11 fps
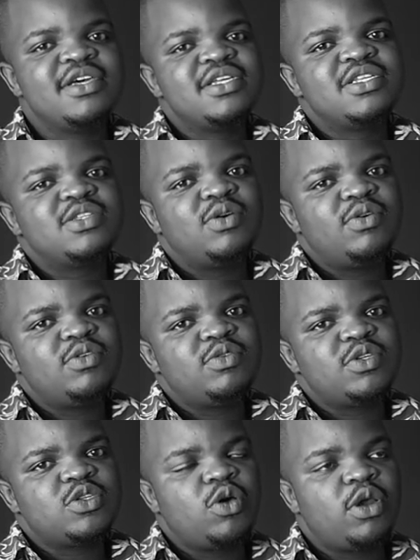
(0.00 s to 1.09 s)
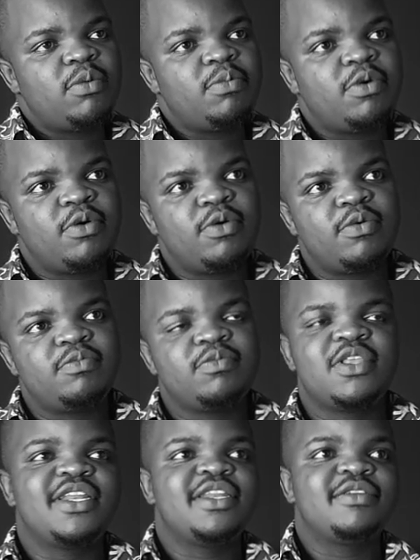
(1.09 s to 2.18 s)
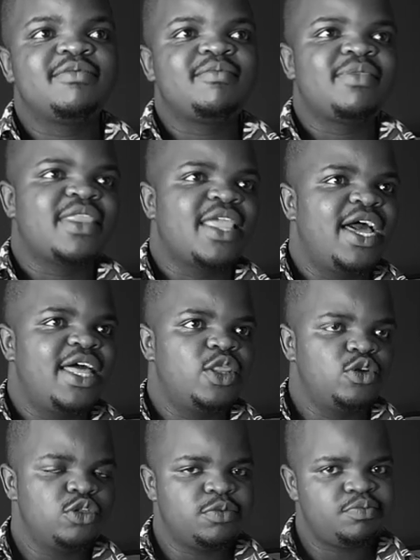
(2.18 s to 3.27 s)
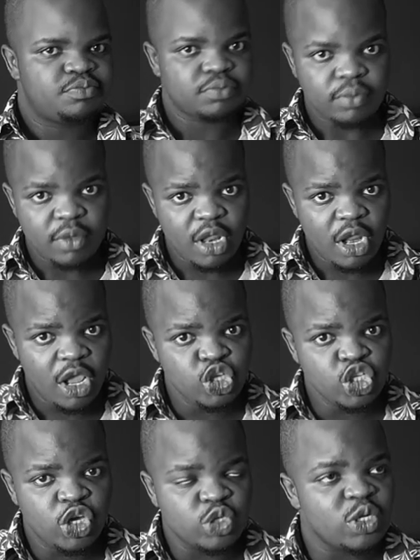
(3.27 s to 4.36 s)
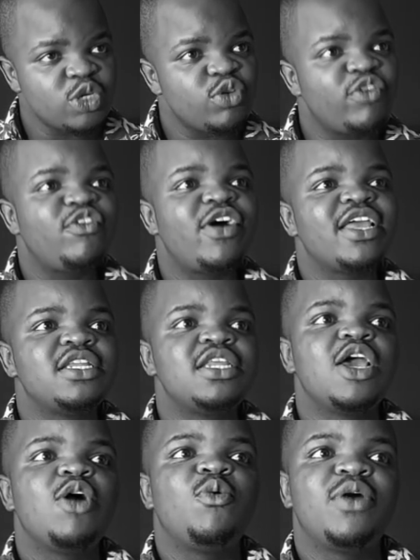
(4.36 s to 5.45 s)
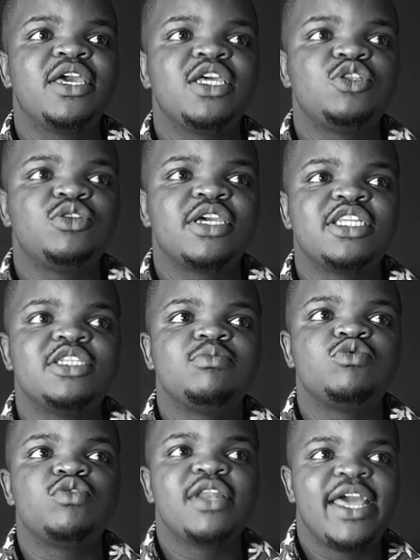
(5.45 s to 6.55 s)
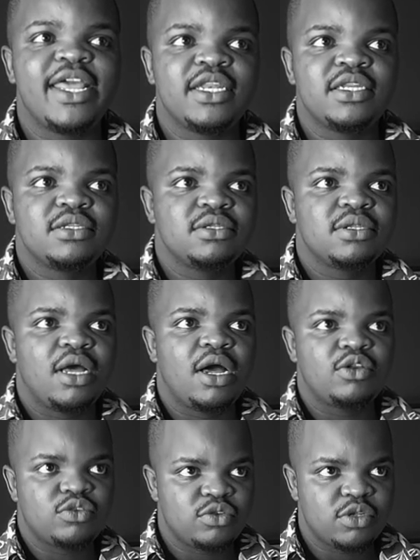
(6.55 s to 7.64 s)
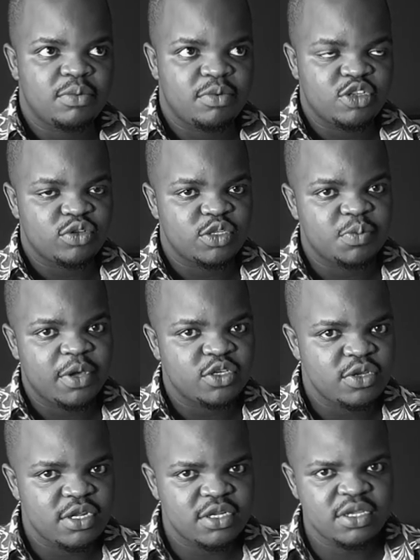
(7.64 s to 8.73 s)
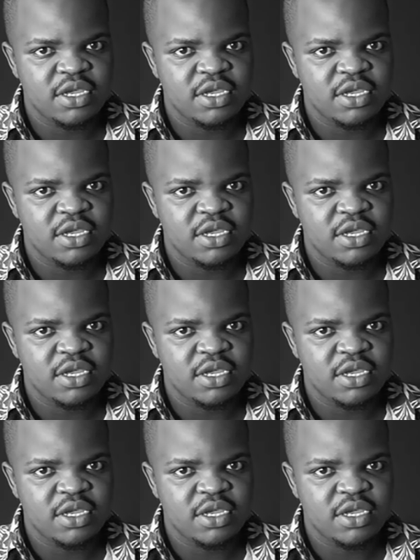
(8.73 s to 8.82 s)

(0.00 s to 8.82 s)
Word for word: So it was horrible. Then I thought so I was trying to find a way to get him to learn how to do it because he was passionate.